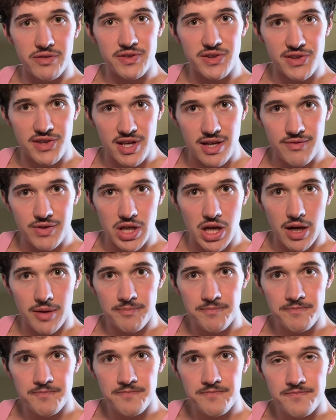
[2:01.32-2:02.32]
of stevia.
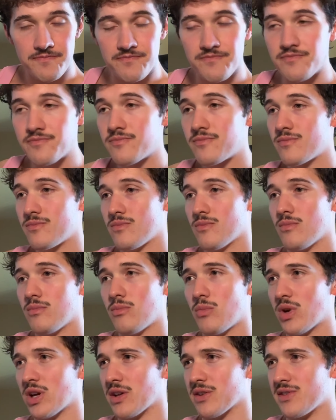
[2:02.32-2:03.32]

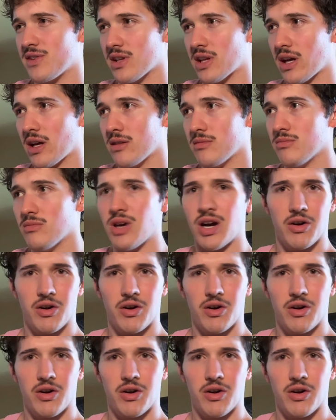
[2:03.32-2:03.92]
What else did I add?